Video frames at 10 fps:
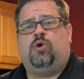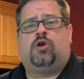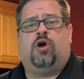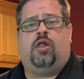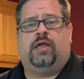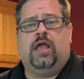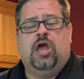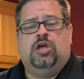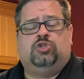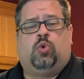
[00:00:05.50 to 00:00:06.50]
we're calling
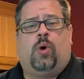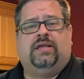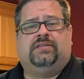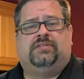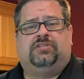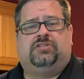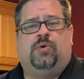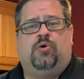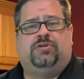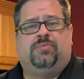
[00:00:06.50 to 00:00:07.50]
twice
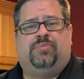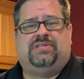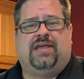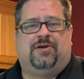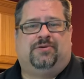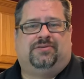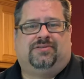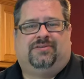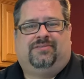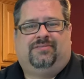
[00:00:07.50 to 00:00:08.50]
smoked potatoes.